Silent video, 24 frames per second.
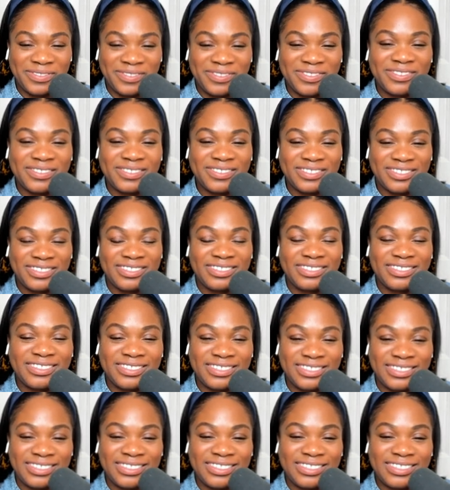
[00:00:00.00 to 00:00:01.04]

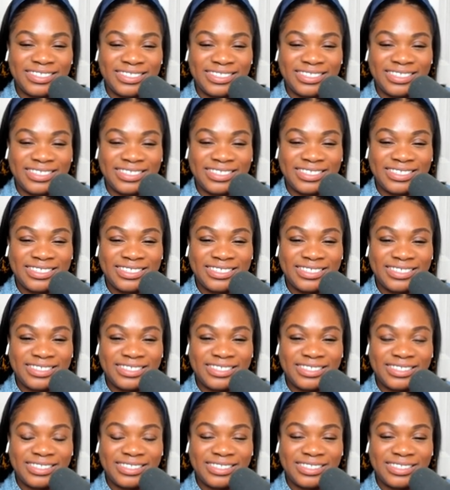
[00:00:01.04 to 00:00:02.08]

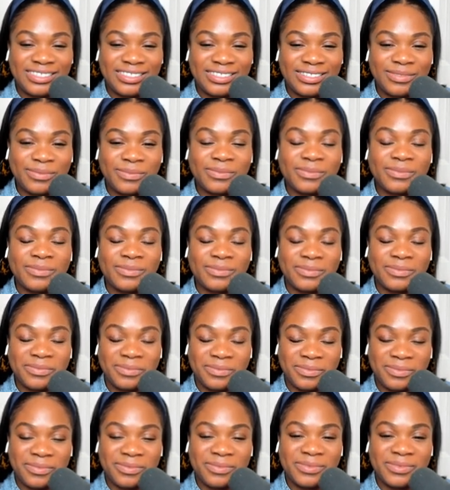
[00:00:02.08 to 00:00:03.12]

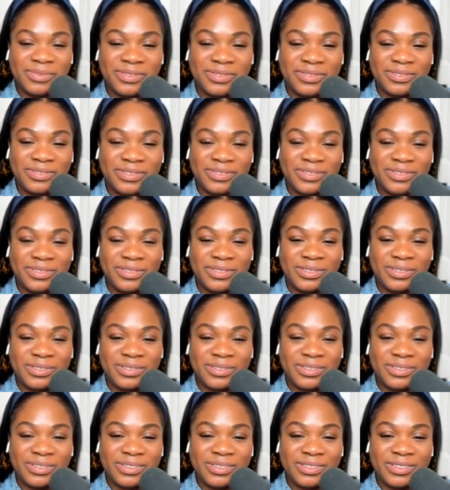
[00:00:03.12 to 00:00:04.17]

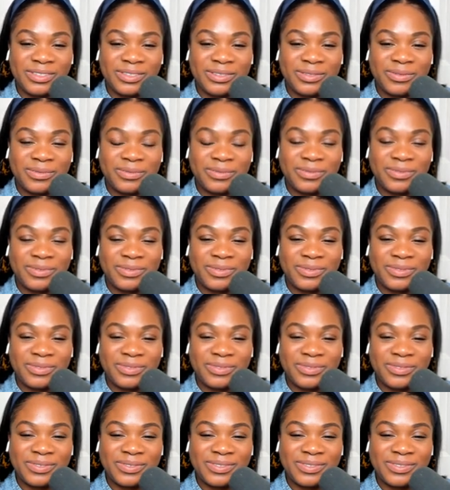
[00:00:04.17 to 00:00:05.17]
This person isn't speaking.